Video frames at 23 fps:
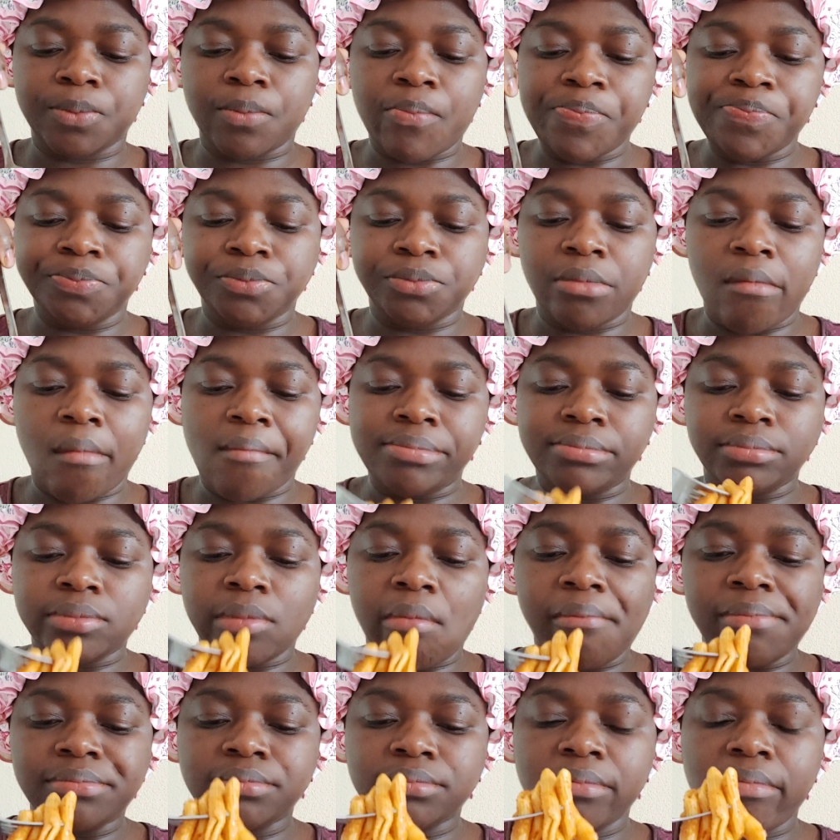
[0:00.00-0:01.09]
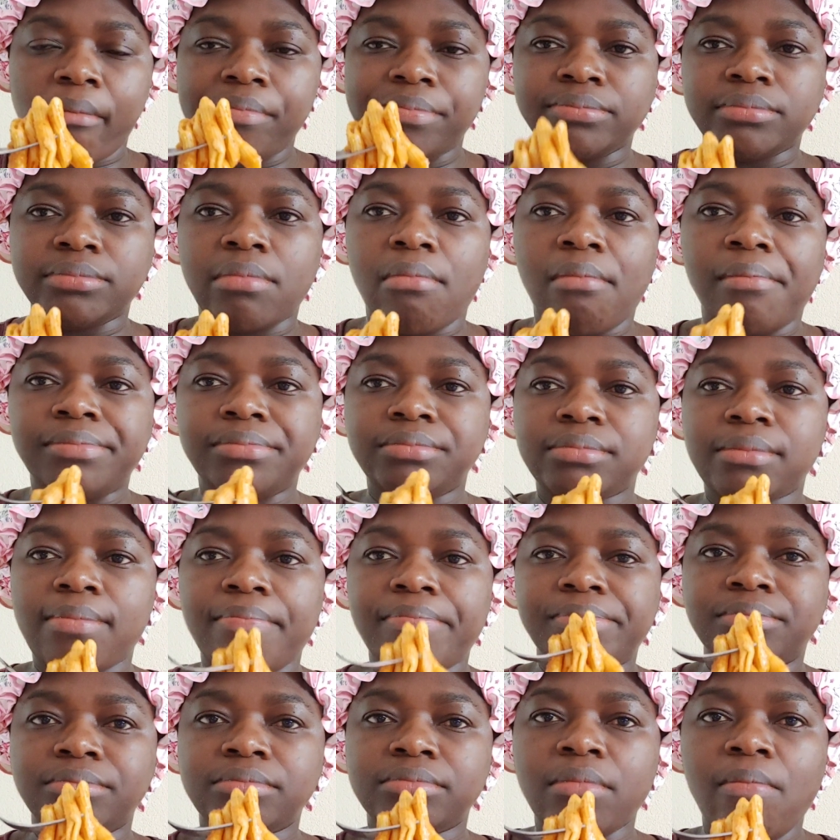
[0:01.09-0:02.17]
after this, I will go
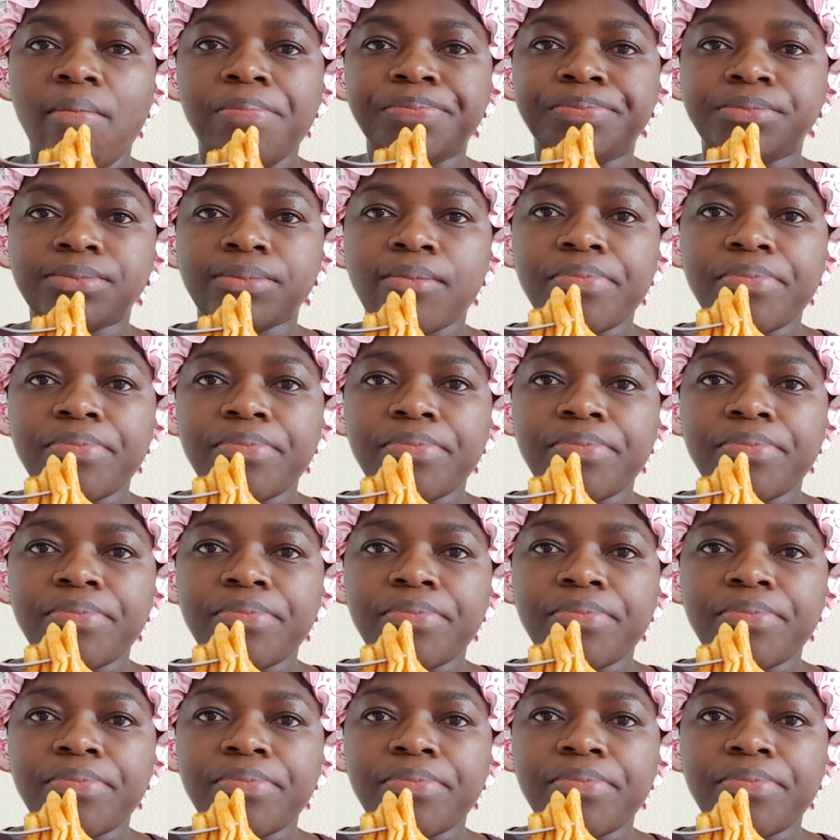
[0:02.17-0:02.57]
and wash my